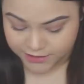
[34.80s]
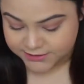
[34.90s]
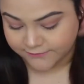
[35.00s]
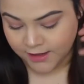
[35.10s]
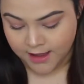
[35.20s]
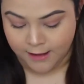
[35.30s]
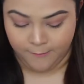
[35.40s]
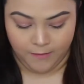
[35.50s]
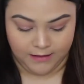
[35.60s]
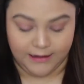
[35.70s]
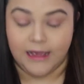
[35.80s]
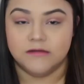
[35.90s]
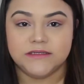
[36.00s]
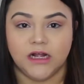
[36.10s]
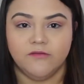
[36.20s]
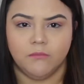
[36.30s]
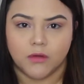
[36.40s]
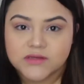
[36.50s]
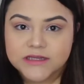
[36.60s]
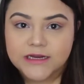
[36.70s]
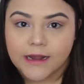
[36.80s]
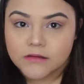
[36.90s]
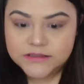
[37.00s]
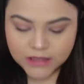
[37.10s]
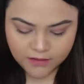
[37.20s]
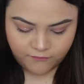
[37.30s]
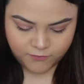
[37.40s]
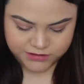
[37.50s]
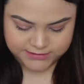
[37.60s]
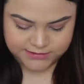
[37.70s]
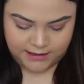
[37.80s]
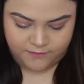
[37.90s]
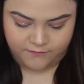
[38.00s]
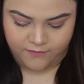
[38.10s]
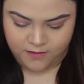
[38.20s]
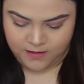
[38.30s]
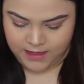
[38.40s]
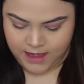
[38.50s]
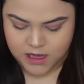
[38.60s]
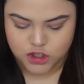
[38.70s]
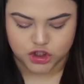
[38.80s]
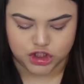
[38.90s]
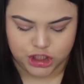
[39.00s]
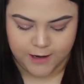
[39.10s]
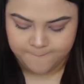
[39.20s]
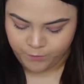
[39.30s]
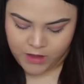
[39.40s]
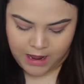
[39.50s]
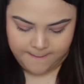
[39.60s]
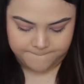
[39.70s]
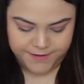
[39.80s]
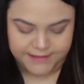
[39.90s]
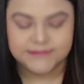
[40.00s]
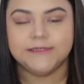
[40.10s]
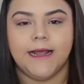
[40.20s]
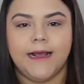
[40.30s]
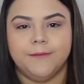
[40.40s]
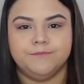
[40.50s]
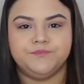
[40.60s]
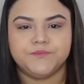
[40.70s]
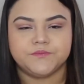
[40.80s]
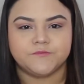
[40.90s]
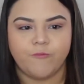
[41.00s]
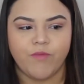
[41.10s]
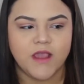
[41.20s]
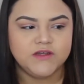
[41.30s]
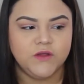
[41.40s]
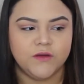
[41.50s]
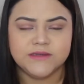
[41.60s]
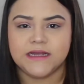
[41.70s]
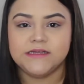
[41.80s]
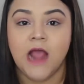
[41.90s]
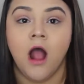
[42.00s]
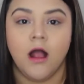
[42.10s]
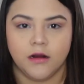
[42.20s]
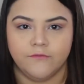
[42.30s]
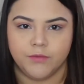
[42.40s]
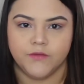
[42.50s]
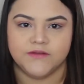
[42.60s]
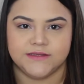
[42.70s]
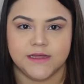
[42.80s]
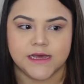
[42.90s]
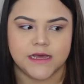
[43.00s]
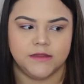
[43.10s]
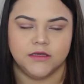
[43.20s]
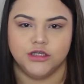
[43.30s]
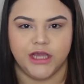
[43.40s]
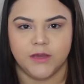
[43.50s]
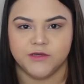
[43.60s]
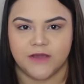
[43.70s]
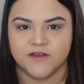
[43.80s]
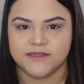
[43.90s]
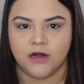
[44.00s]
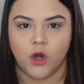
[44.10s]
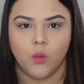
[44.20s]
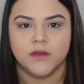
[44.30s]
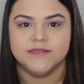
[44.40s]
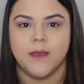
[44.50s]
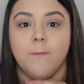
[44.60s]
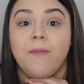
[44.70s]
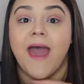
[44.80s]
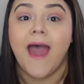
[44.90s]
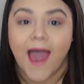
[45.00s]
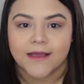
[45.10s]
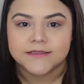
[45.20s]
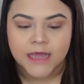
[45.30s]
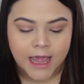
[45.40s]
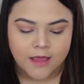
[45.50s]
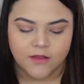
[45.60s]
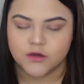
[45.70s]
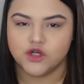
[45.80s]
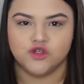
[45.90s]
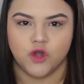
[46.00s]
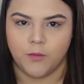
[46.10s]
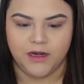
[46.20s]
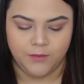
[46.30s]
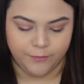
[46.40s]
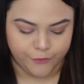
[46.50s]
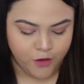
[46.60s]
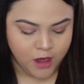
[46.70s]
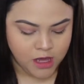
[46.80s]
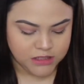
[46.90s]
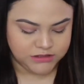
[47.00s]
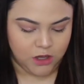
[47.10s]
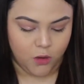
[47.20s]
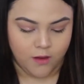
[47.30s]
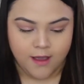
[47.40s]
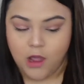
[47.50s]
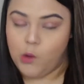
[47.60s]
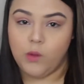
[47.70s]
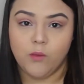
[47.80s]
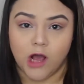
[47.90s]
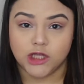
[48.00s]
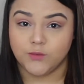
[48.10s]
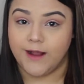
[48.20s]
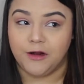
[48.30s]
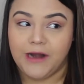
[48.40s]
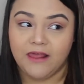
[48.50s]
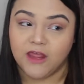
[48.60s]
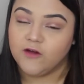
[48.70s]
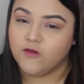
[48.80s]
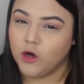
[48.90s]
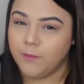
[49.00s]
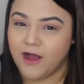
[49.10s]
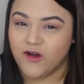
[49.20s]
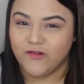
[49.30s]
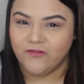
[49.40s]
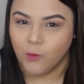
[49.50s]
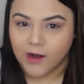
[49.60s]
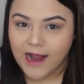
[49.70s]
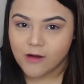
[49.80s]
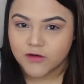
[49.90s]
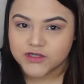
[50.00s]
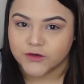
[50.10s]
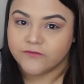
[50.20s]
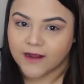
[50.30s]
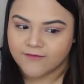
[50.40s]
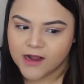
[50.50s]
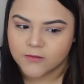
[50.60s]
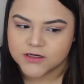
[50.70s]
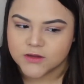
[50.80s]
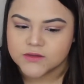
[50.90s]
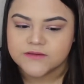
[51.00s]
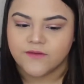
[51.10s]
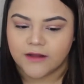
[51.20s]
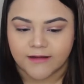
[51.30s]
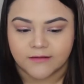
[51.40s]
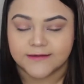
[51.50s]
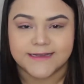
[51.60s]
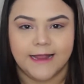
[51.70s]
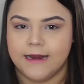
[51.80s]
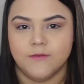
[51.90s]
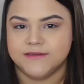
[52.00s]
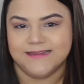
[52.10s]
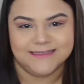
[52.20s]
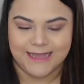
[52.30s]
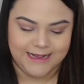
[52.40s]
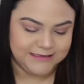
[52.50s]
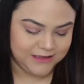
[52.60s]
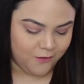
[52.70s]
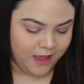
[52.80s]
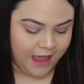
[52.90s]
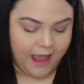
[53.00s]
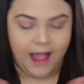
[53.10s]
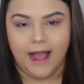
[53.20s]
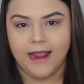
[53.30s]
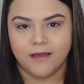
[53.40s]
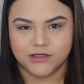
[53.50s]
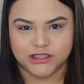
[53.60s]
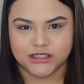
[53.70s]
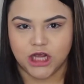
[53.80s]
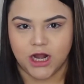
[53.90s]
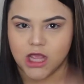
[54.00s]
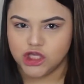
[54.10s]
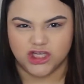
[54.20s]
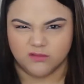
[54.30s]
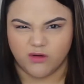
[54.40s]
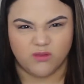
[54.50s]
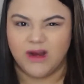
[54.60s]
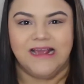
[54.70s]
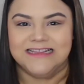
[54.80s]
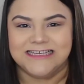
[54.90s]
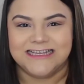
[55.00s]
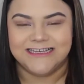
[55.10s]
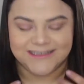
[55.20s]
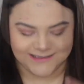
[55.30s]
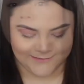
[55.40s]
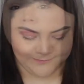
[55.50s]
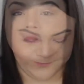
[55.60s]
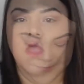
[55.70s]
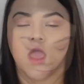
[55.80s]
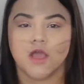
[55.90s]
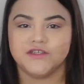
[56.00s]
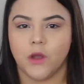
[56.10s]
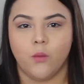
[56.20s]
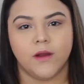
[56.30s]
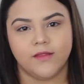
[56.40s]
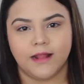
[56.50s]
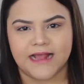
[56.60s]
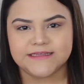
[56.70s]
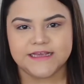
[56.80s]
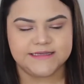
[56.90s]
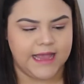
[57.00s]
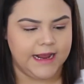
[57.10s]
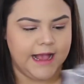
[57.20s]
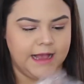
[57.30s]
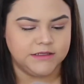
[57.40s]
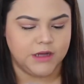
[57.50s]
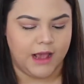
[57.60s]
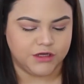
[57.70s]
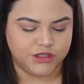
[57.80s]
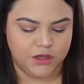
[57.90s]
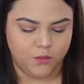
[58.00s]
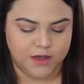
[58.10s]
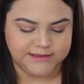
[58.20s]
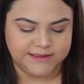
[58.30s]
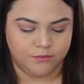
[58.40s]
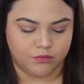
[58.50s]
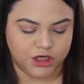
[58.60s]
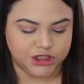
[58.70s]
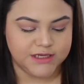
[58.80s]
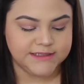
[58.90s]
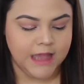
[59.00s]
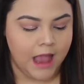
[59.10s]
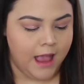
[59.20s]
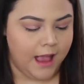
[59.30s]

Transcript: a bunch of nail stuff, mostly nail stuff, which is kind of interesting. But so there was a ton of booths. The Jacob Javits Center was packed. There were so many people. So we walked around, I think, for about 4 hours or 5 hours, close to 5 hours, and it was insane. So I am just gonna jump right into this. So one of the last things I got actually was some brushes.